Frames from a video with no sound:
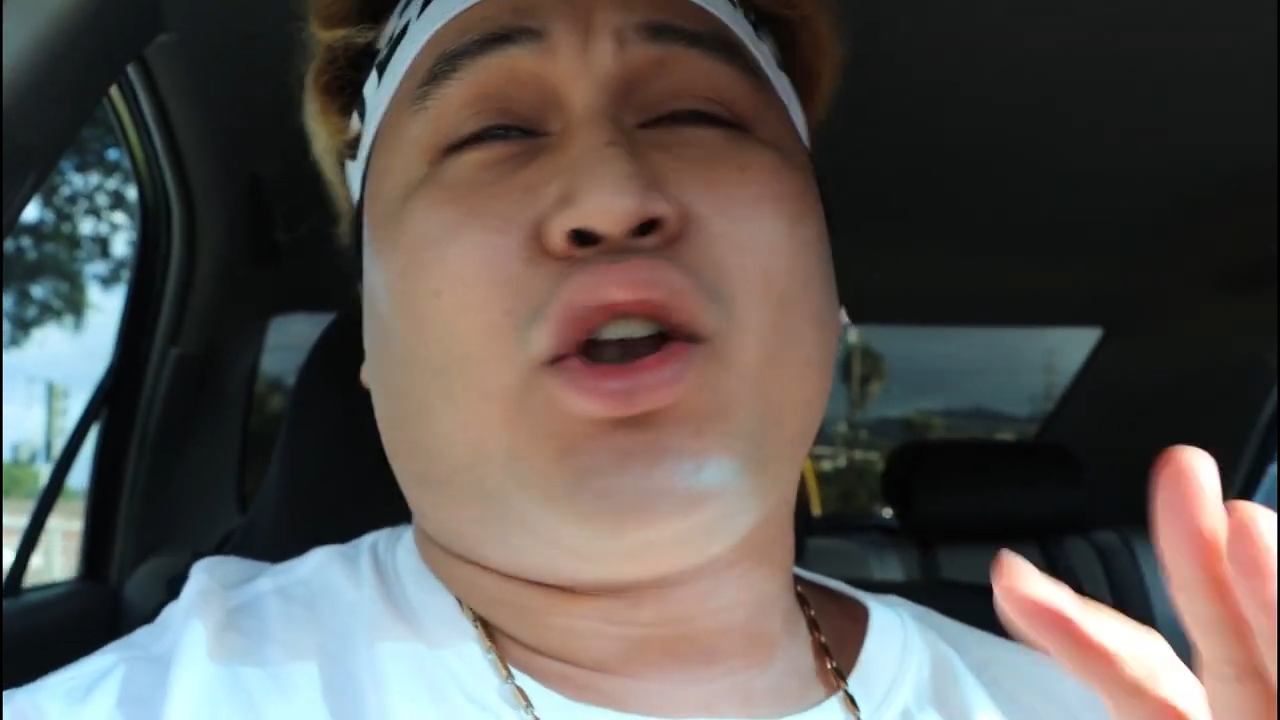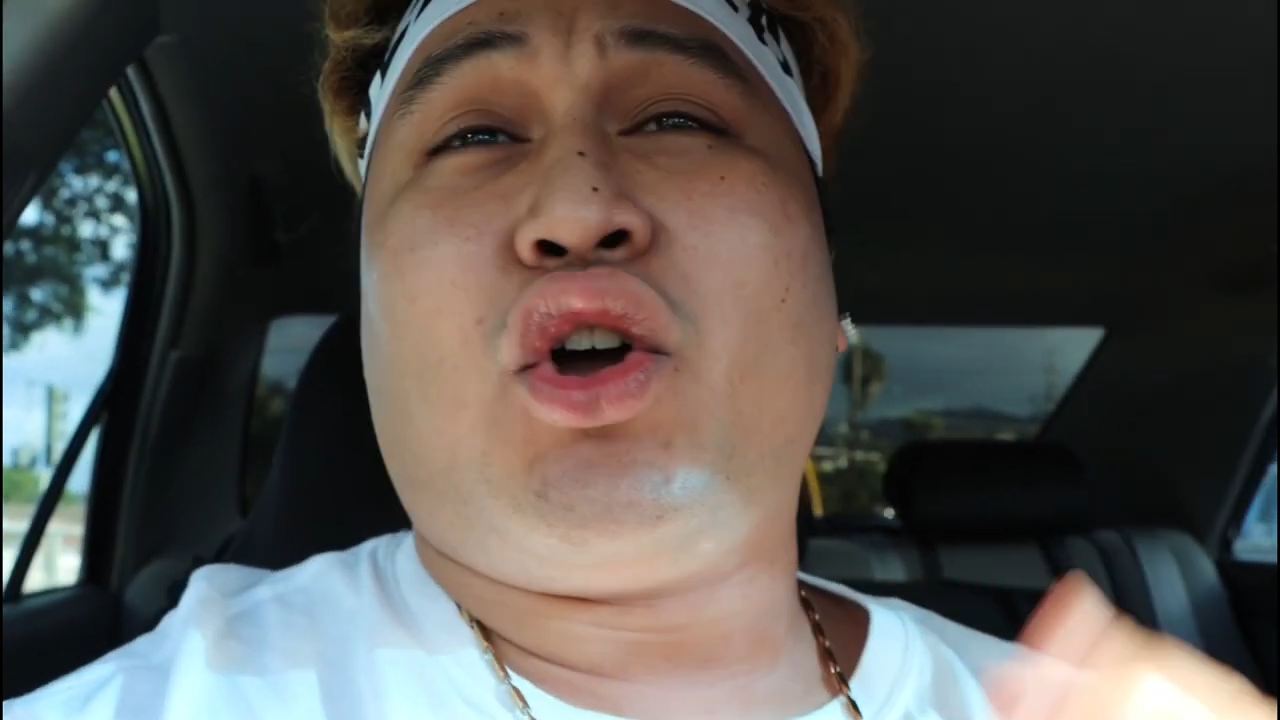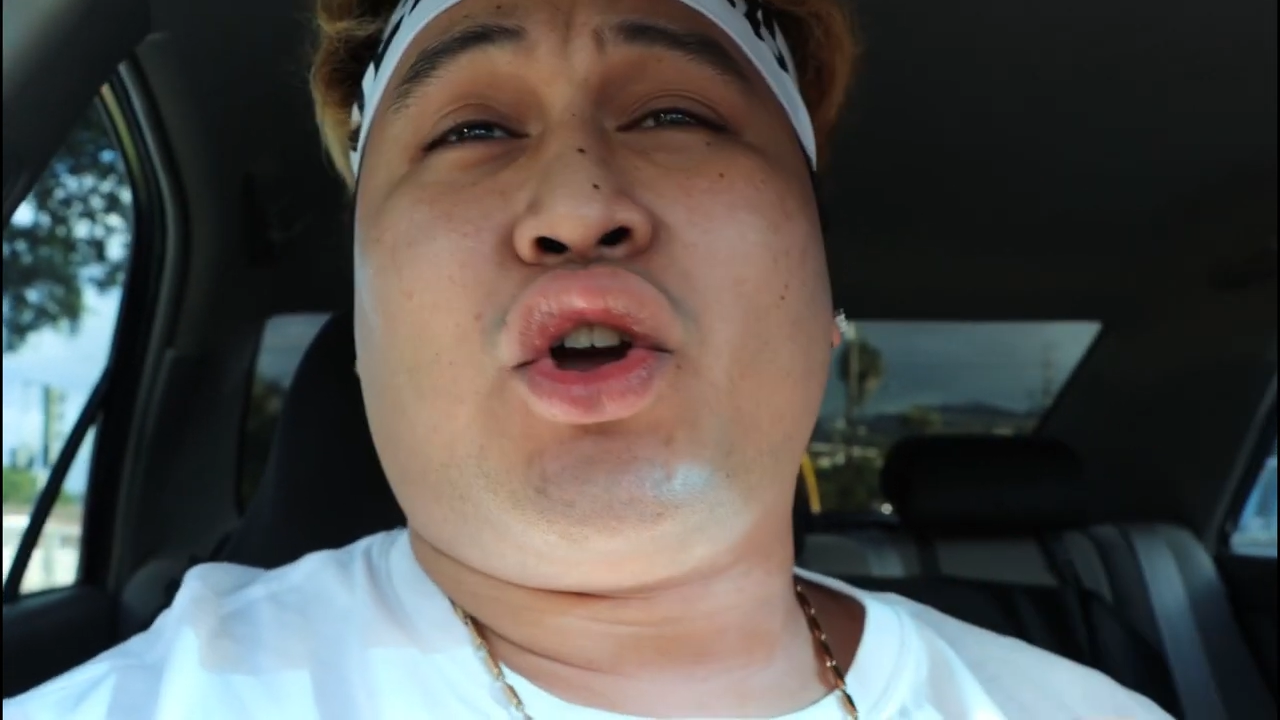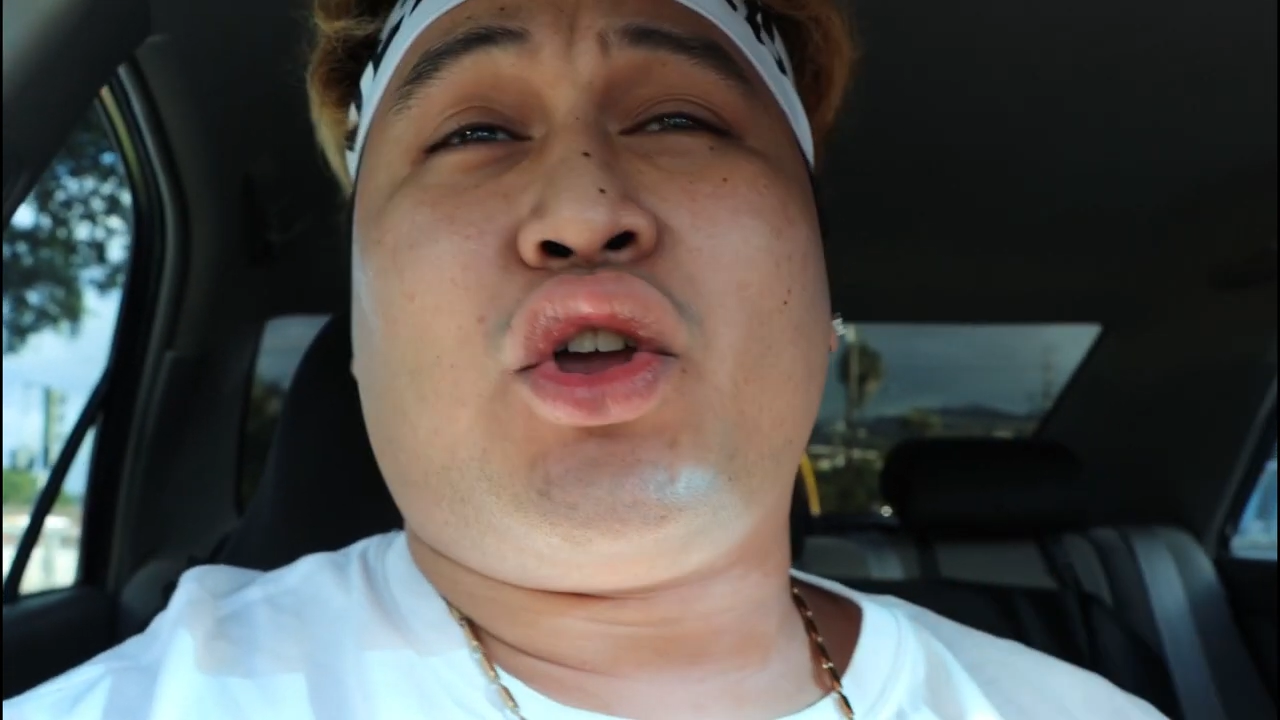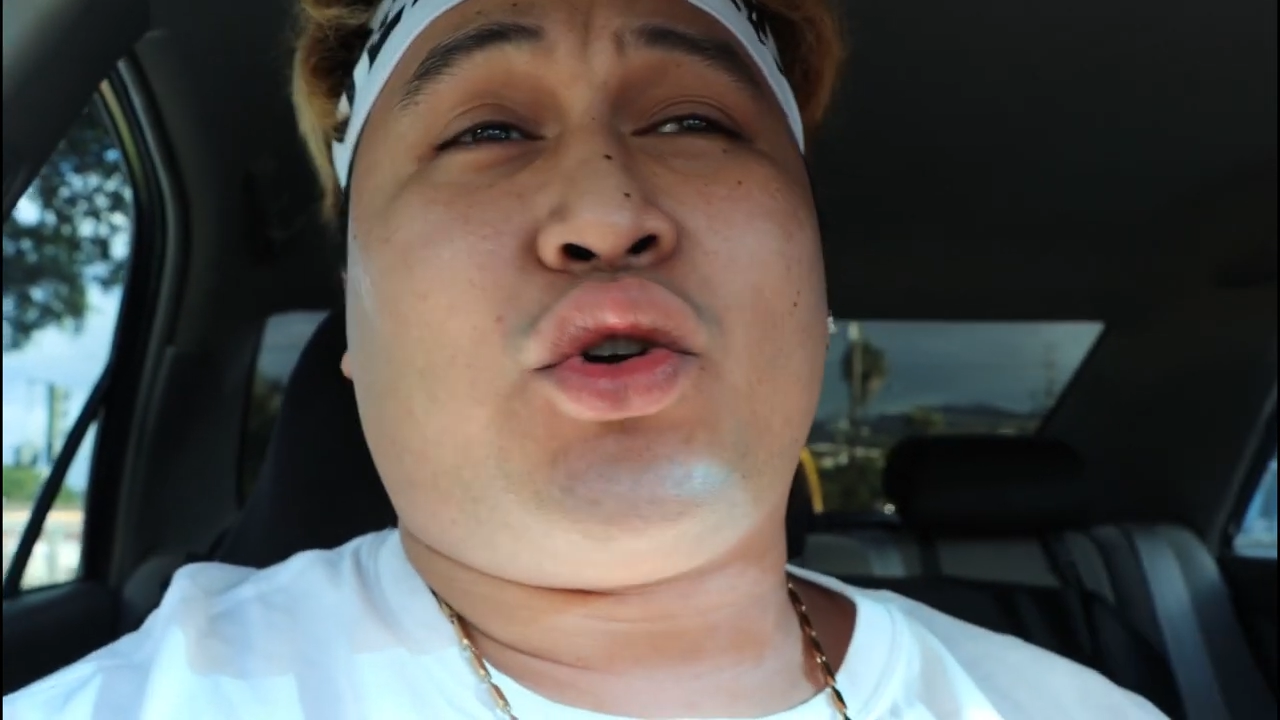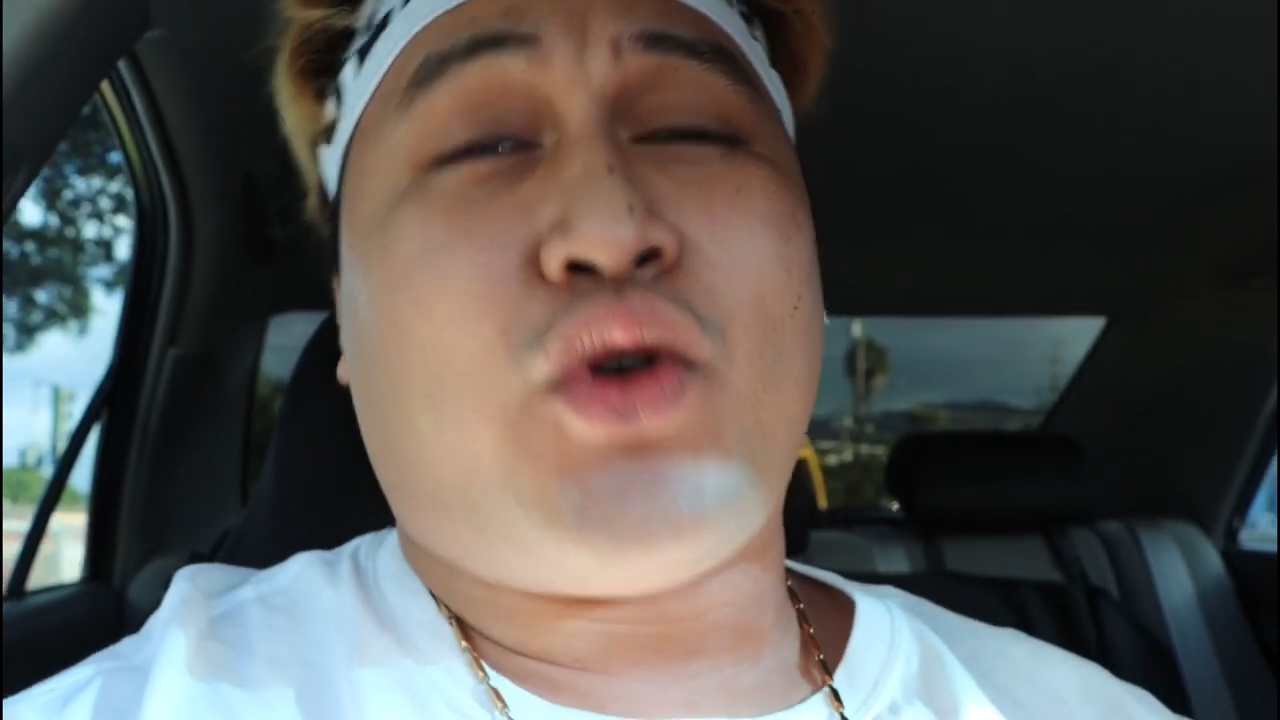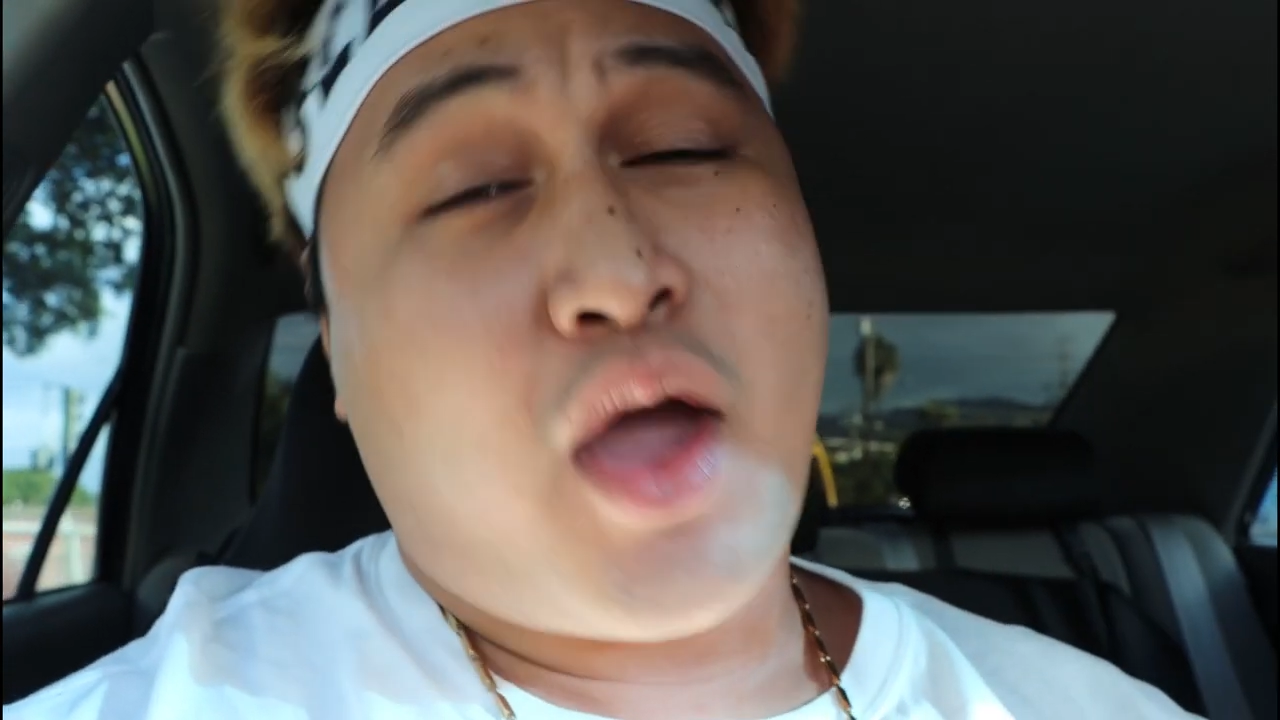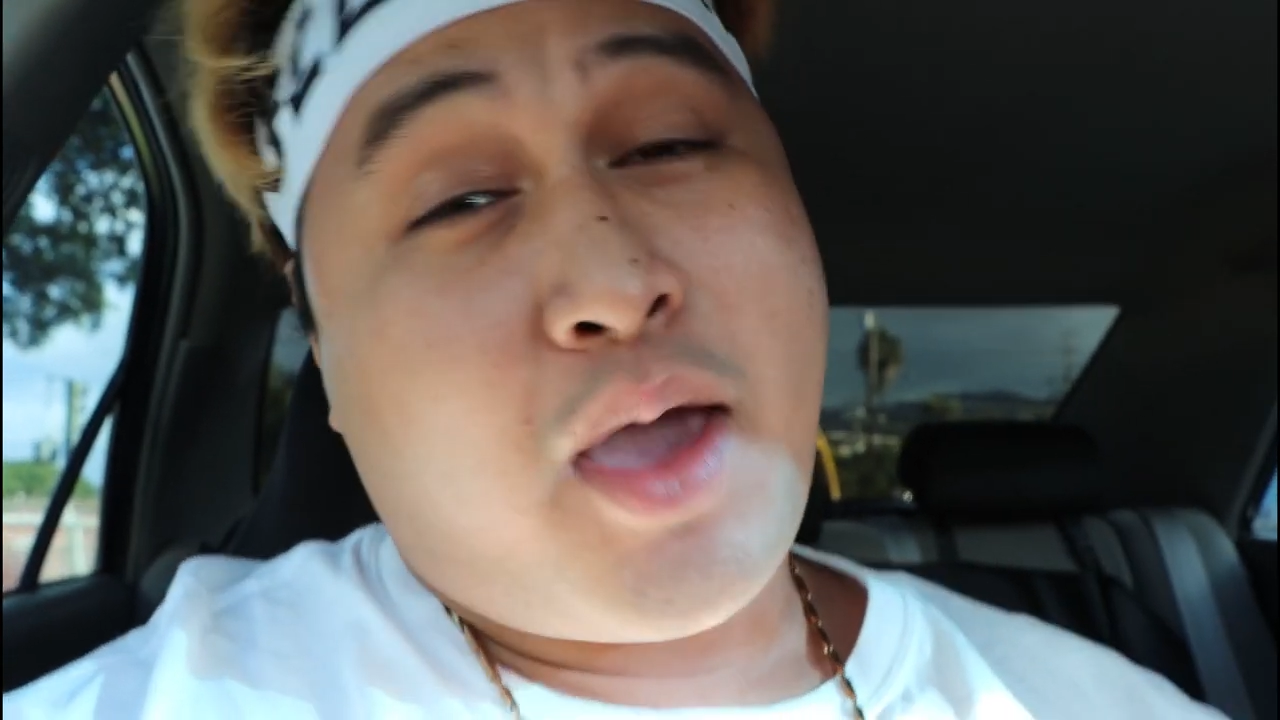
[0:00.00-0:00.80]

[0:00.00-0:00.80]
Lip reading: Loyal